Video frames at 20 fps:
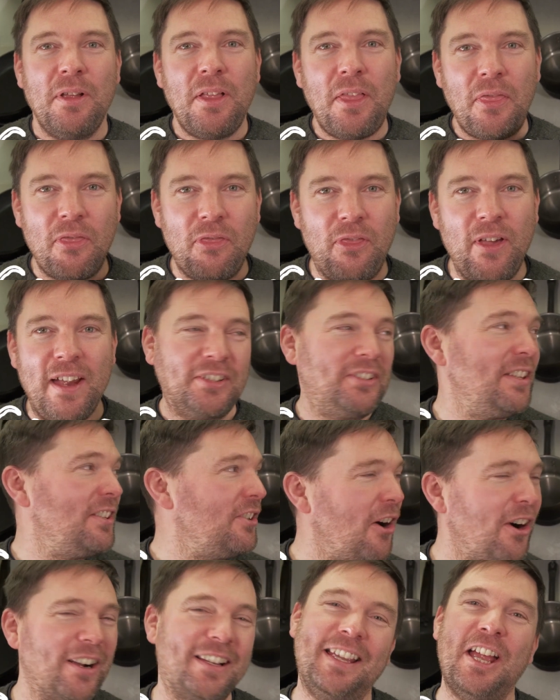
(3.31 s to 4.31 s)
This is
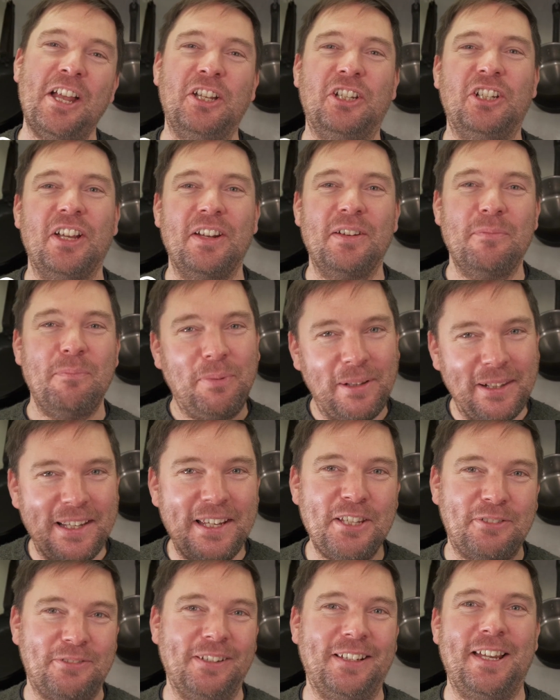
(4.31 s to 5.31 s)
our kitchen.
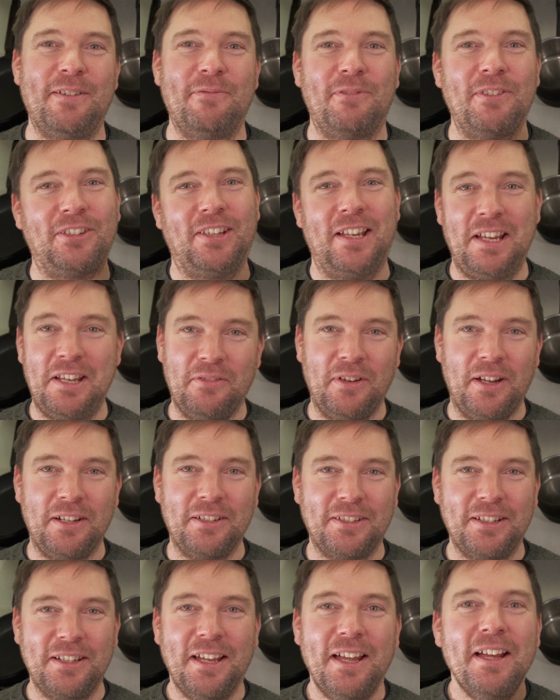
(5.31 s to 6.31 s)
Please forgive the state of
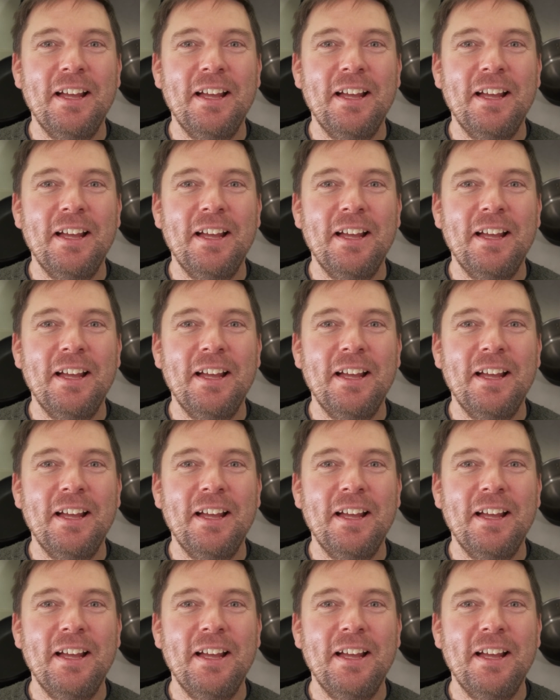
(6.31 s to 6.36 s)
it.